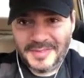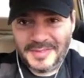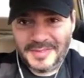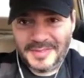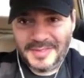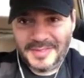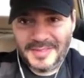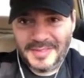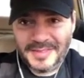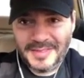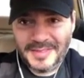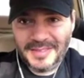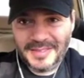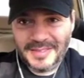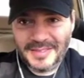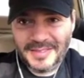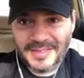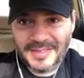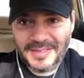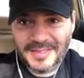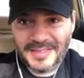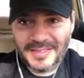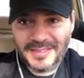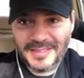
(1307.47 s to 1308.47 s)

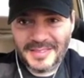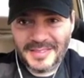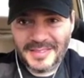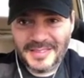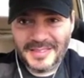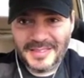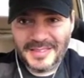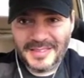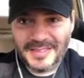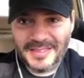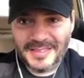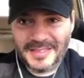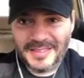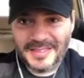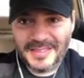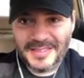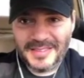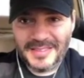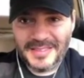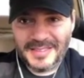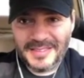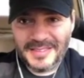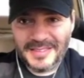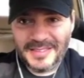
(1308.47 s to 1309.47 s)

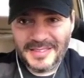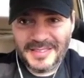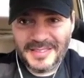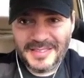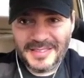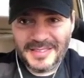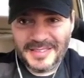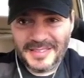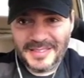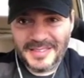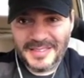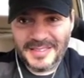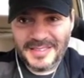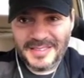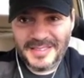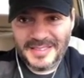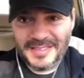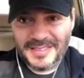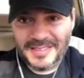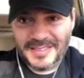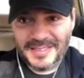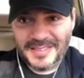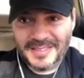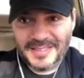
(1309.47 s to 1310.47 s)

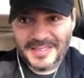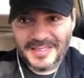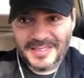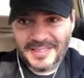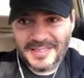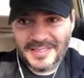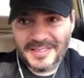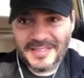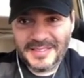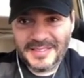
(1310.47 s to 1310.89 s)
(not speaking)